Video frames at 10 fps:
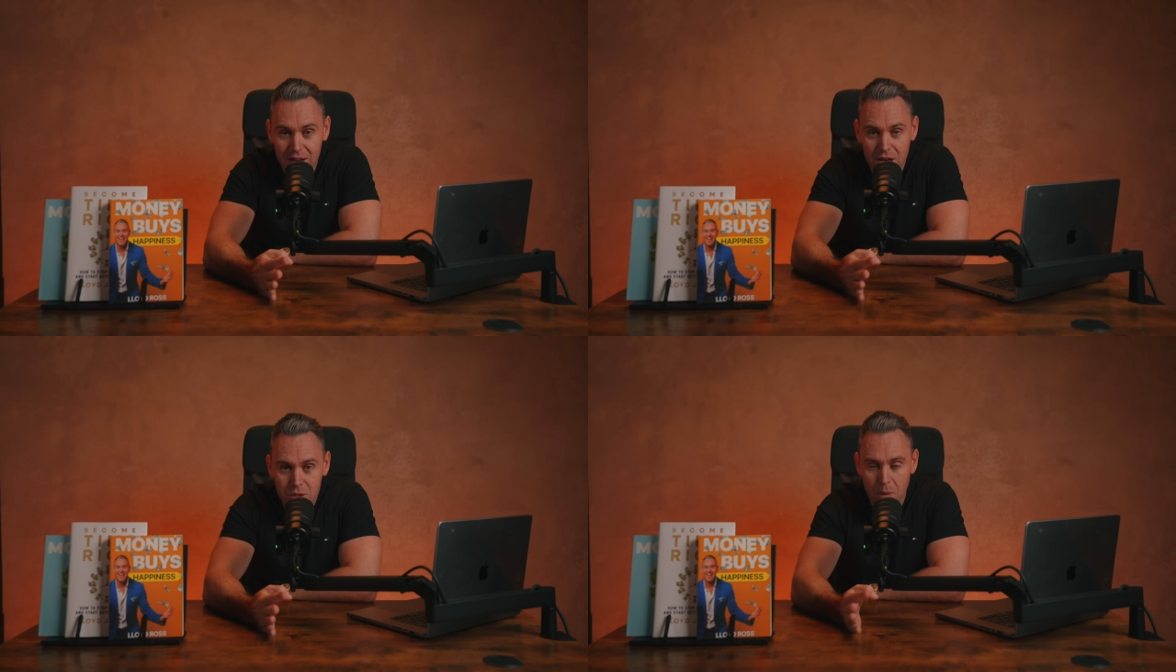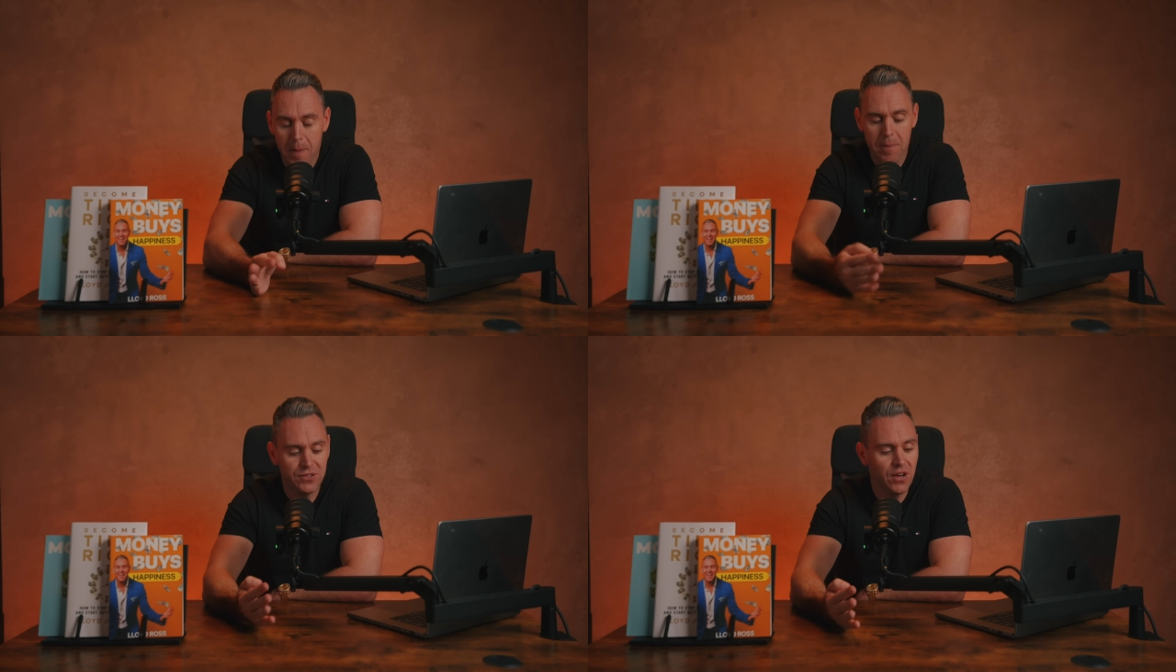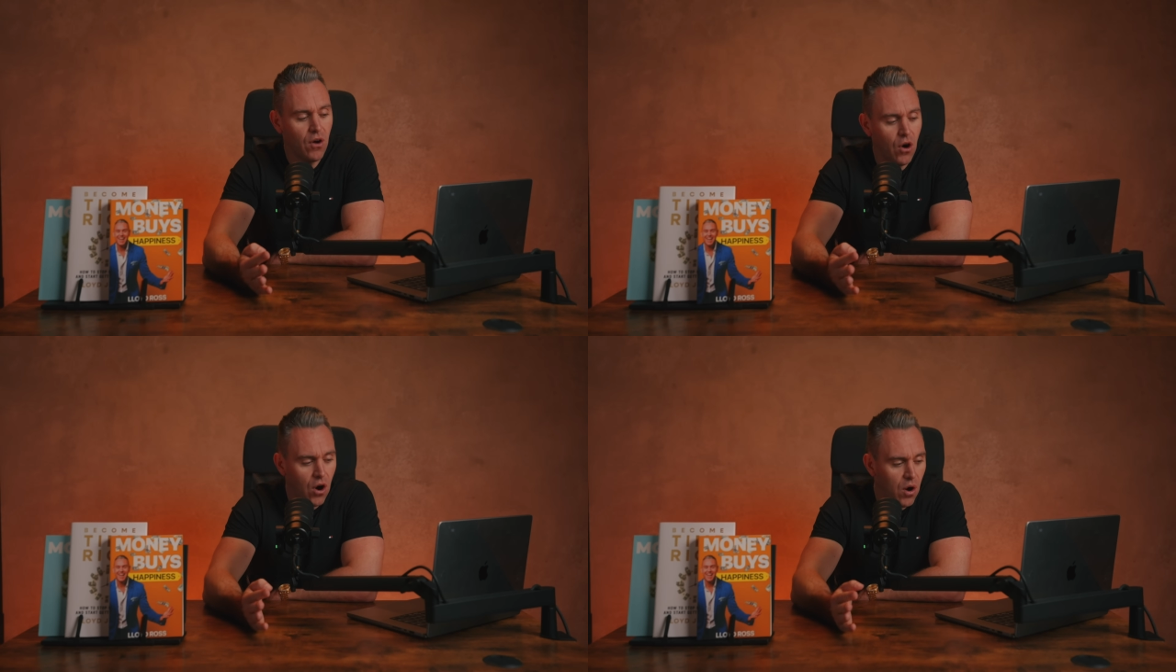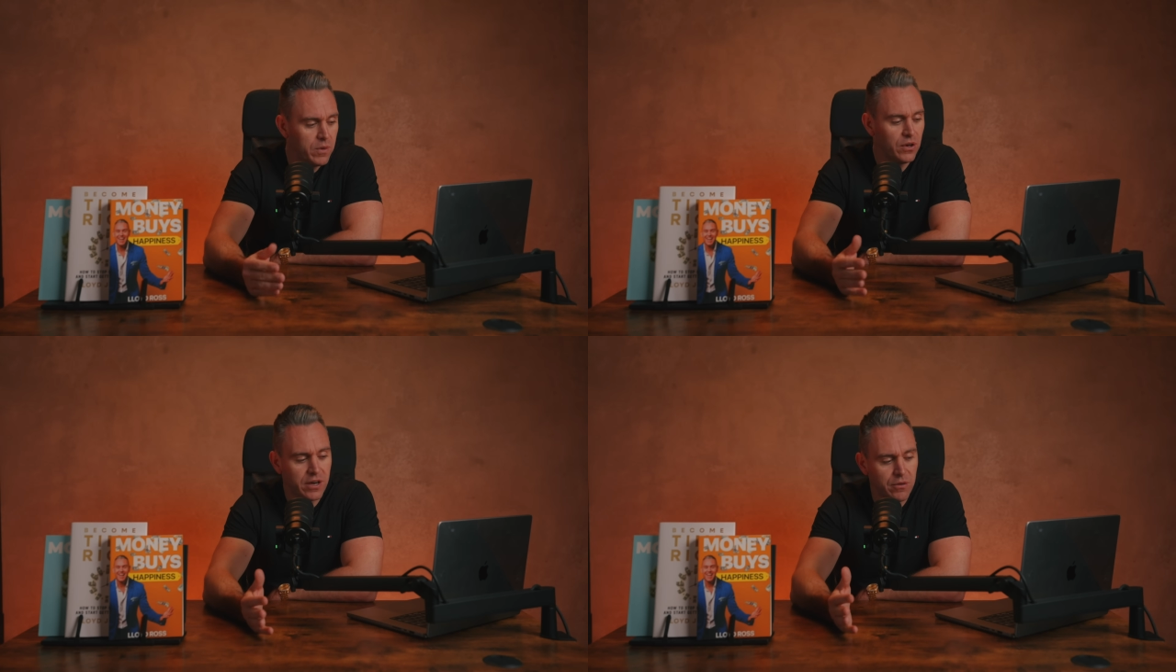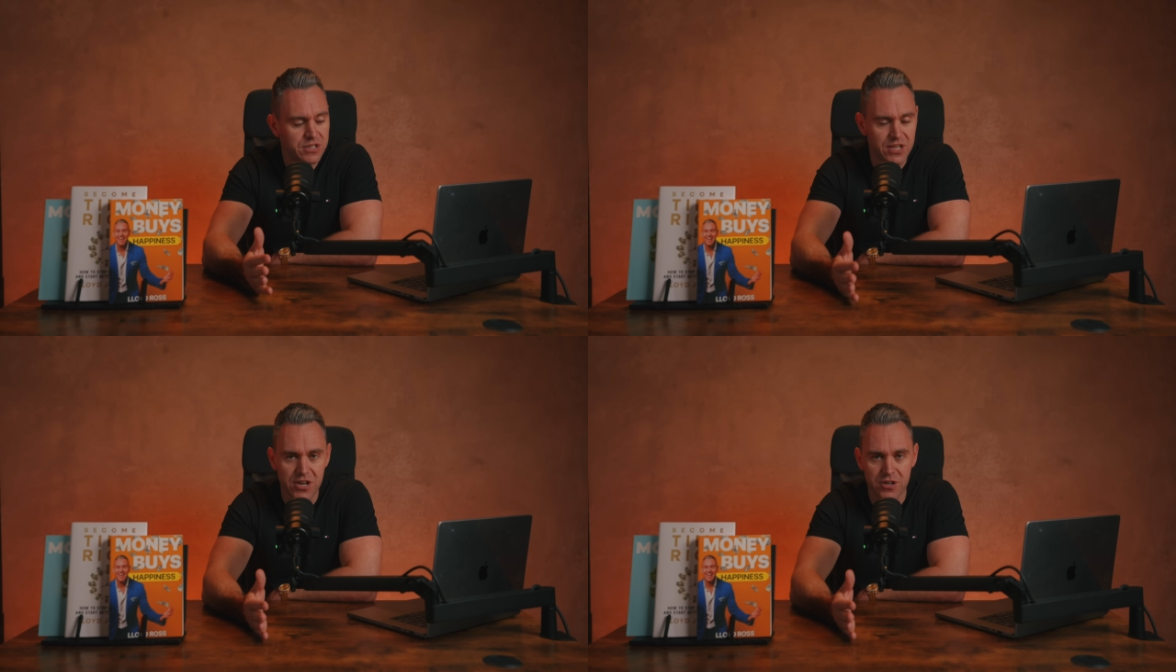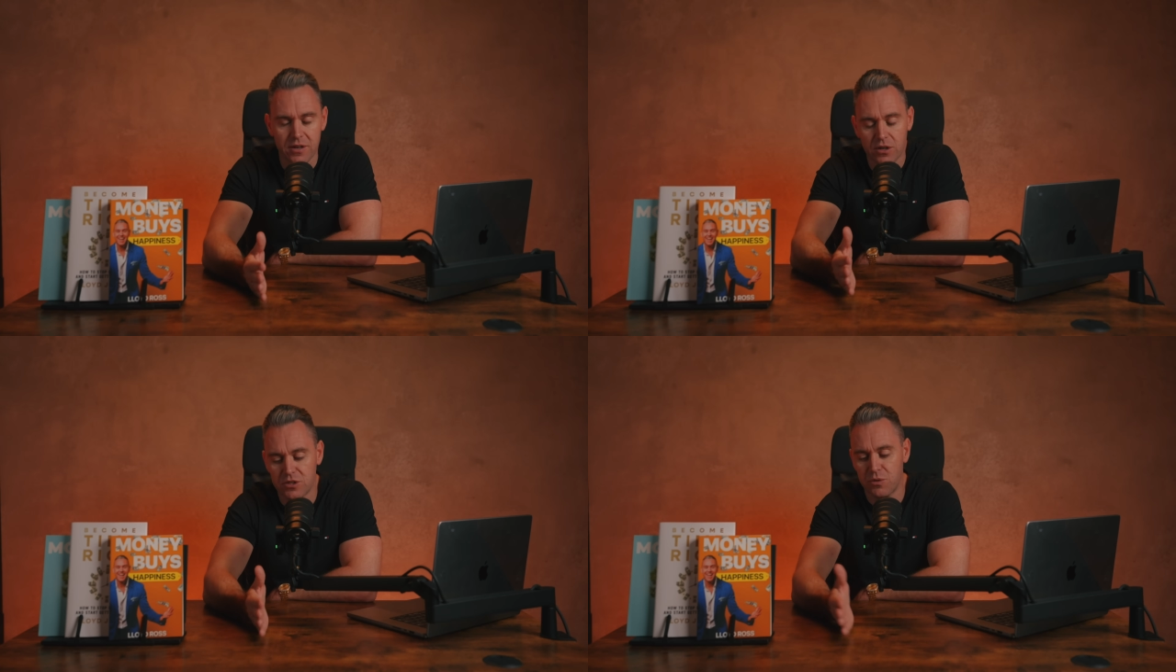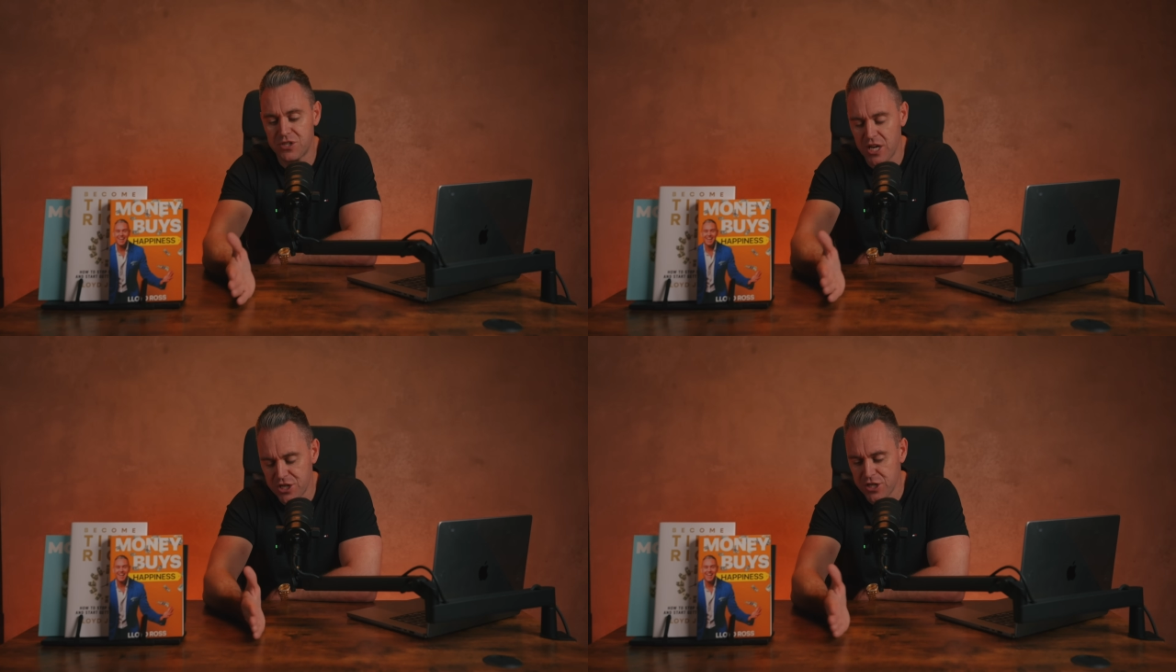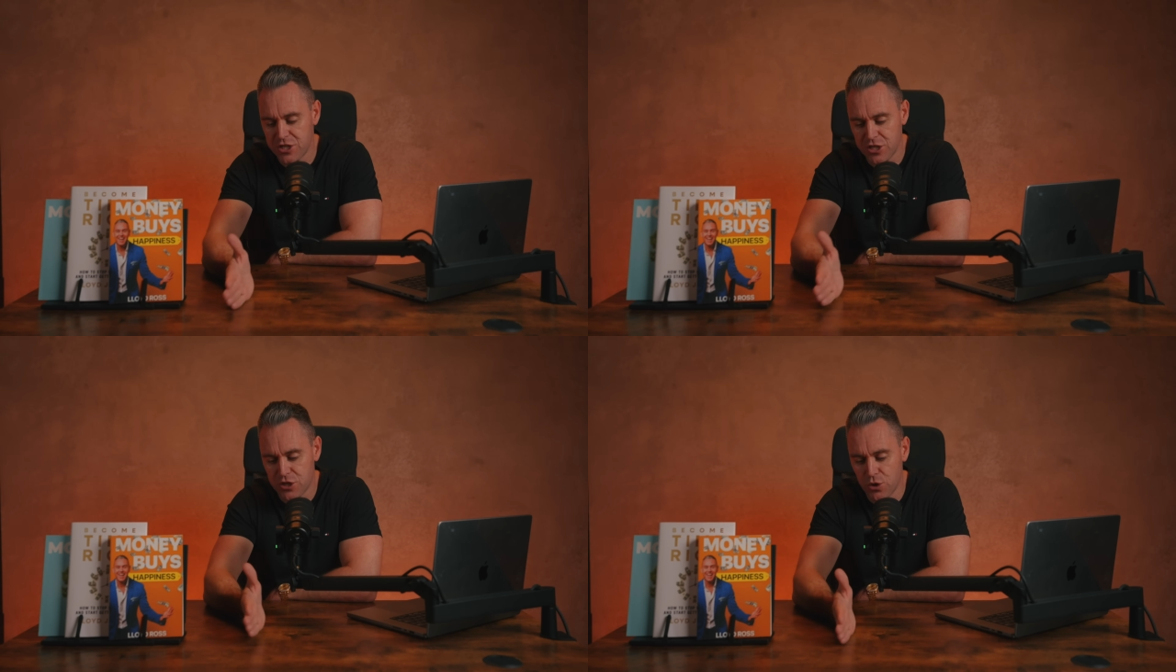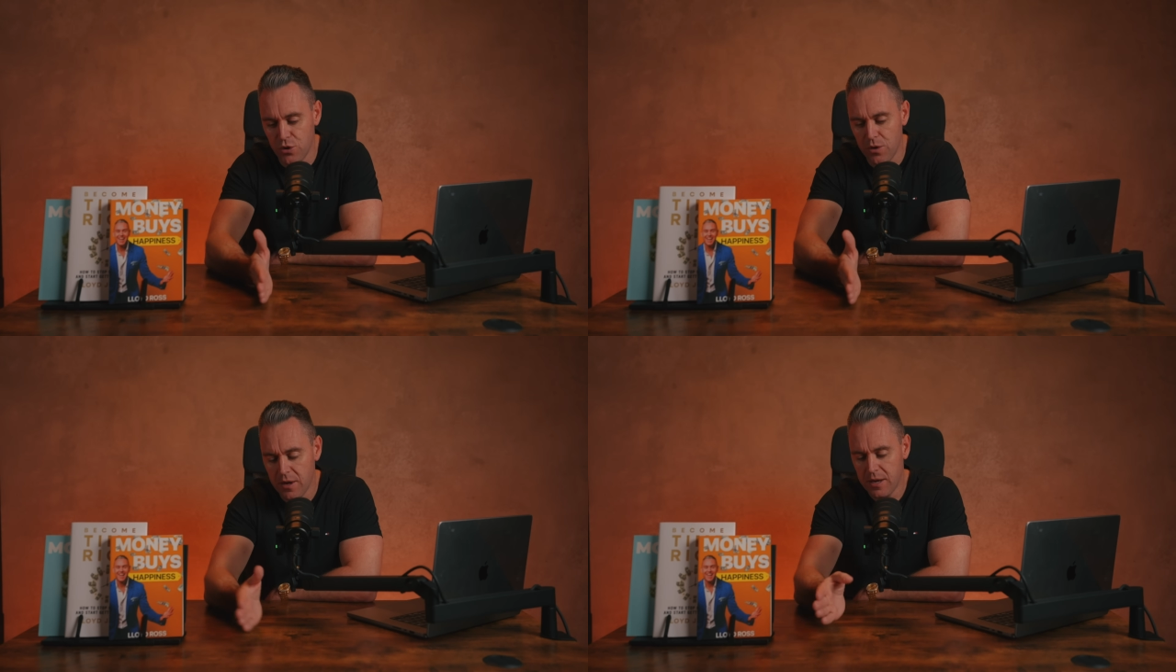So when people say, oh, we're not in a recession, because a recession is just 2